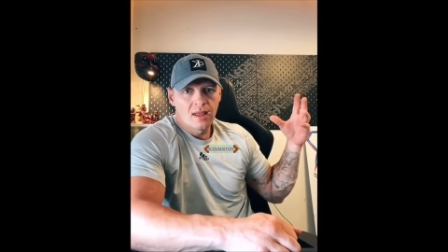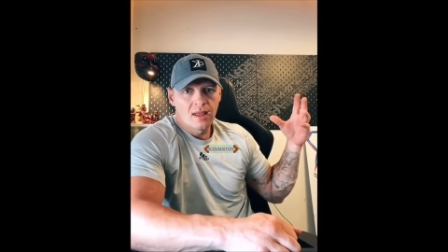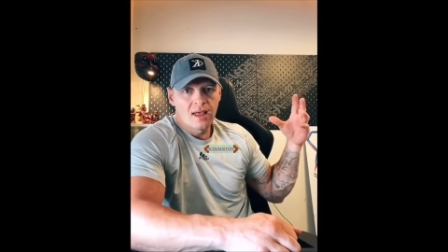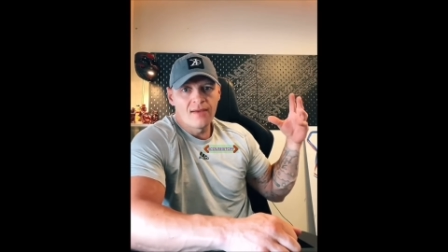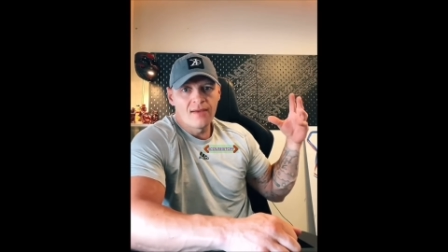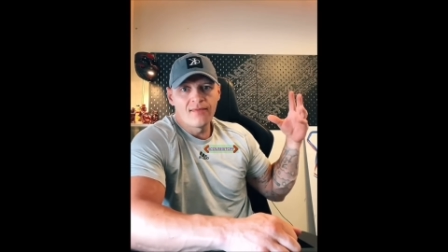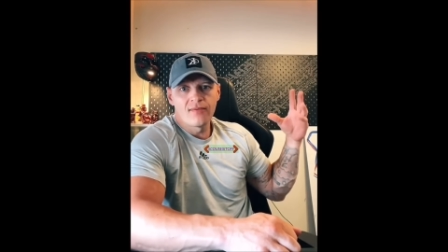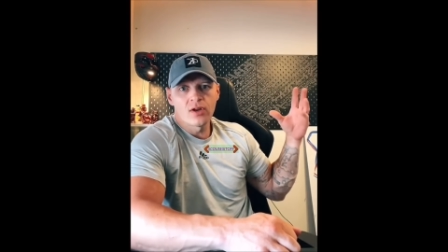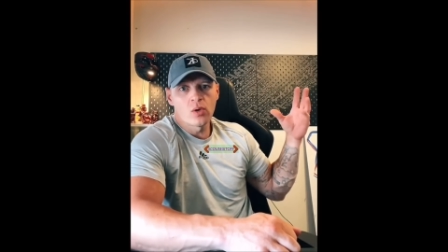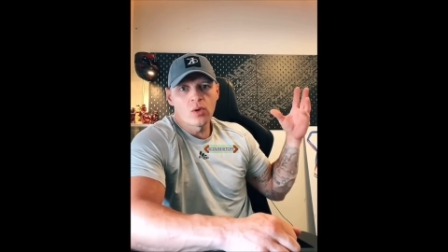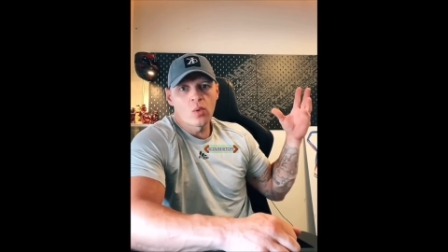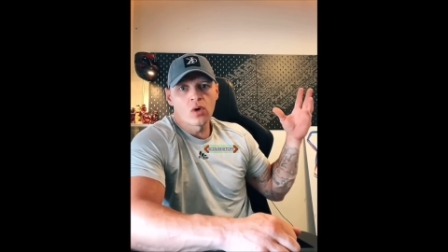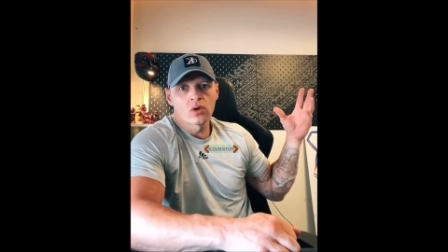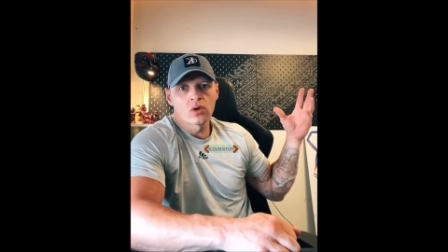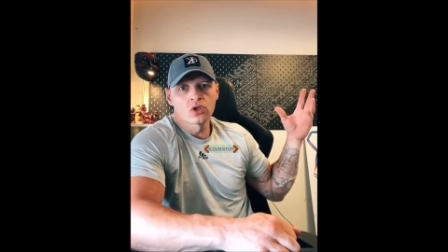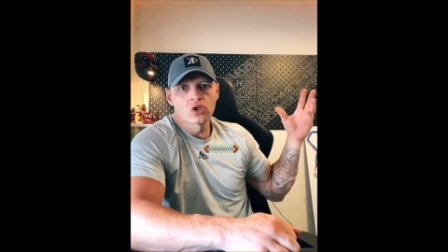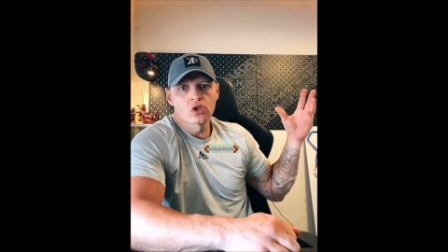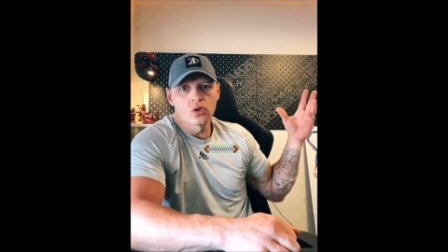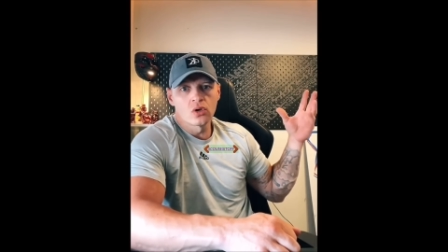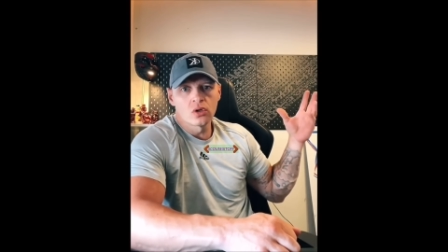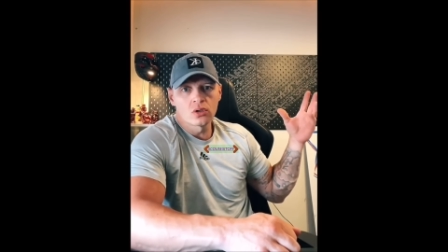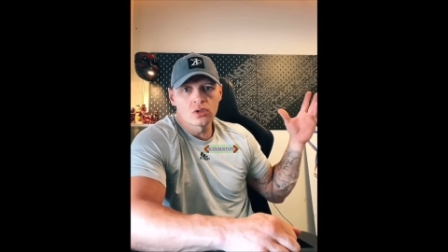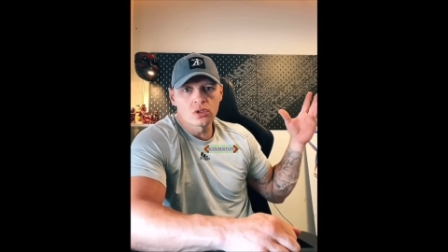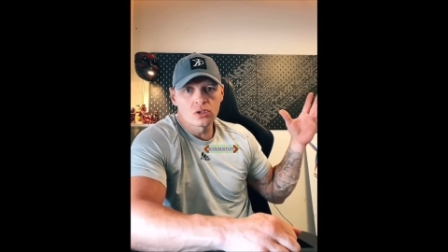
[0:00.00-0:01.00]
Everyone
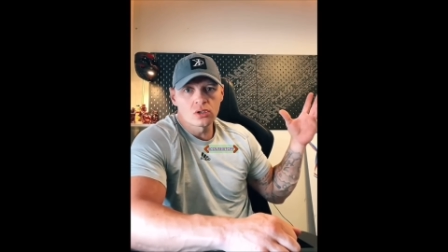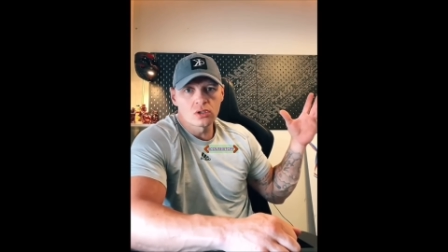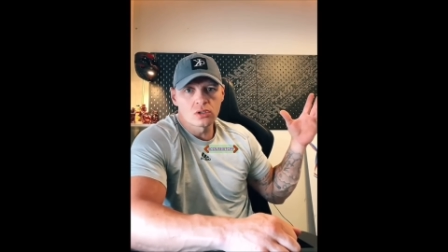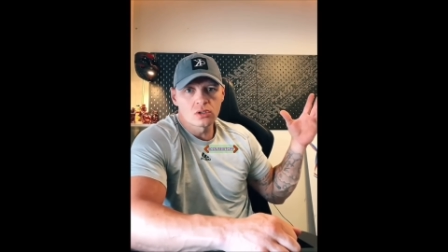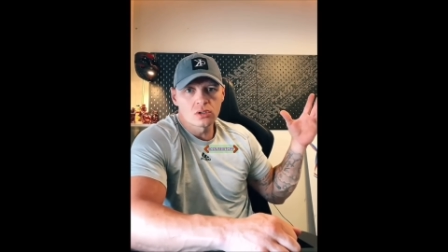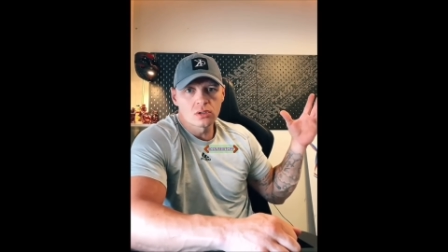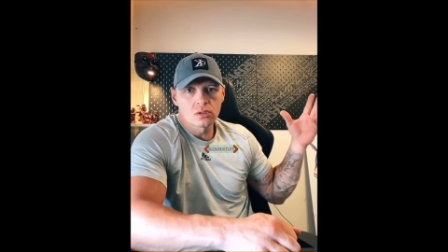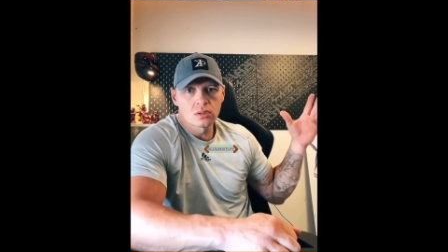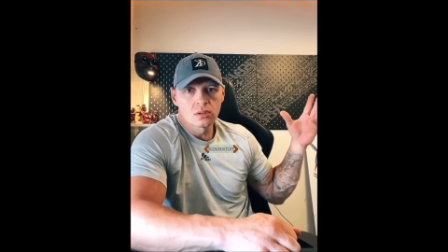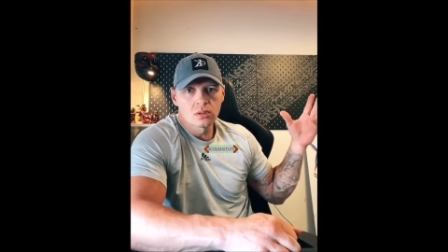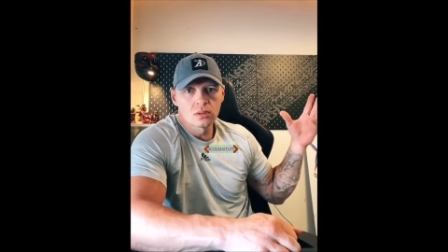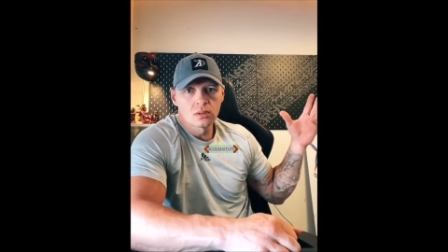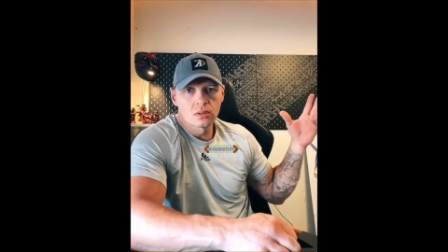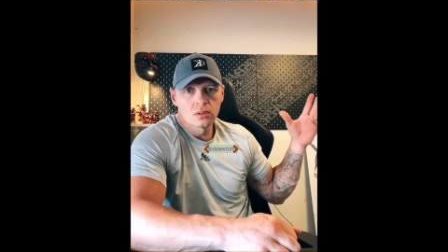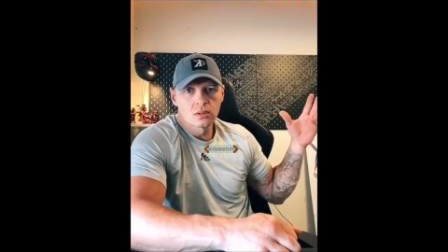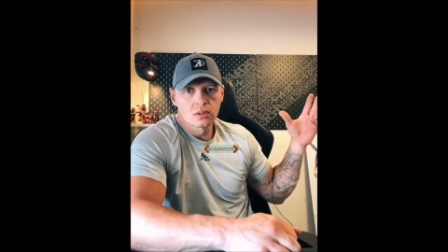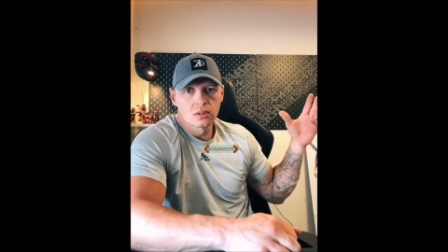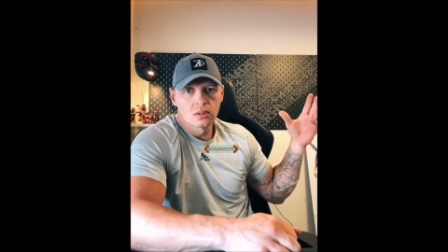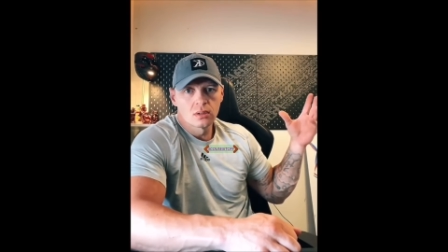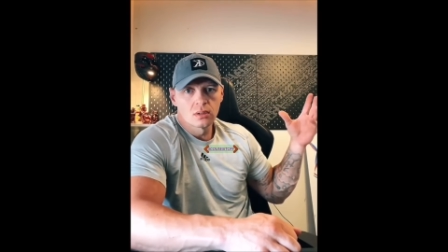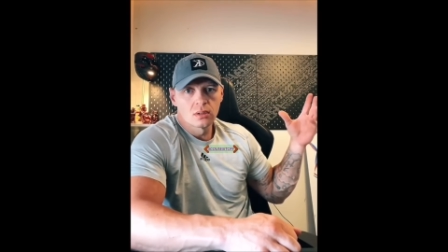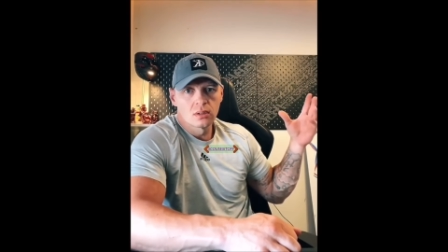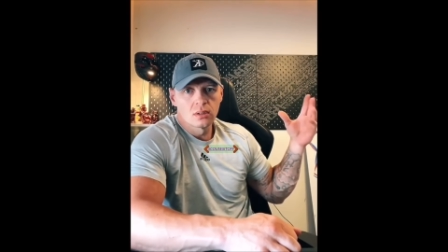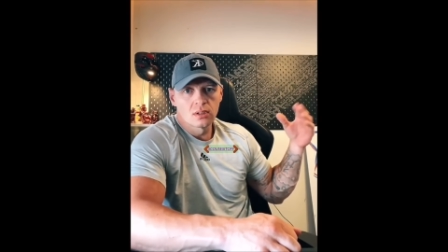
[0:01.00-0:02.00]
does.
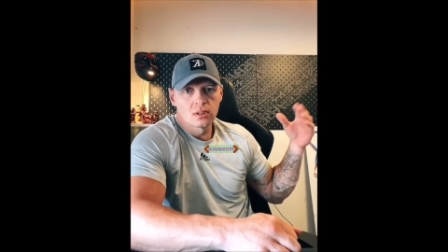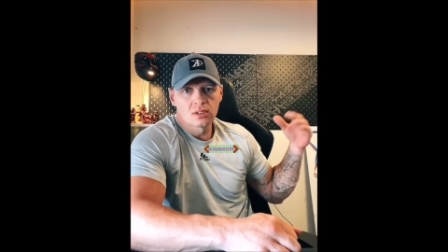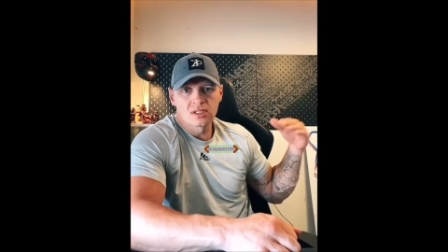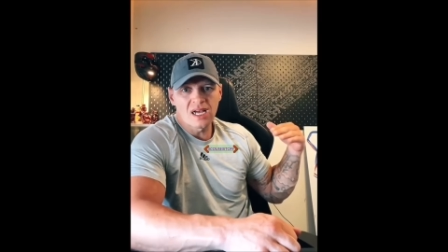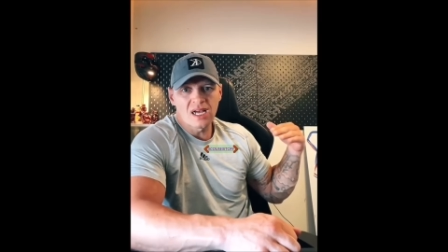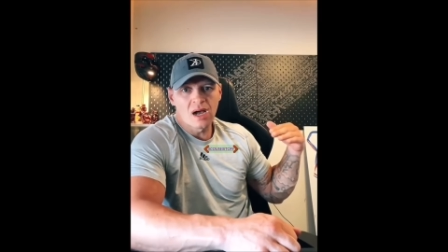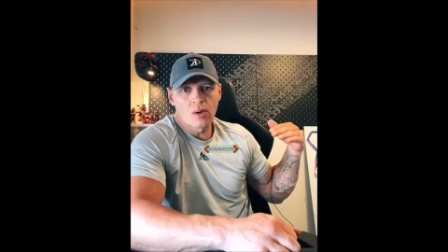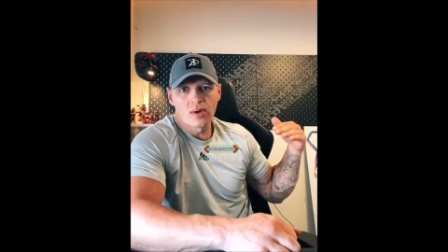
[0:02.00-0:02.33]
It's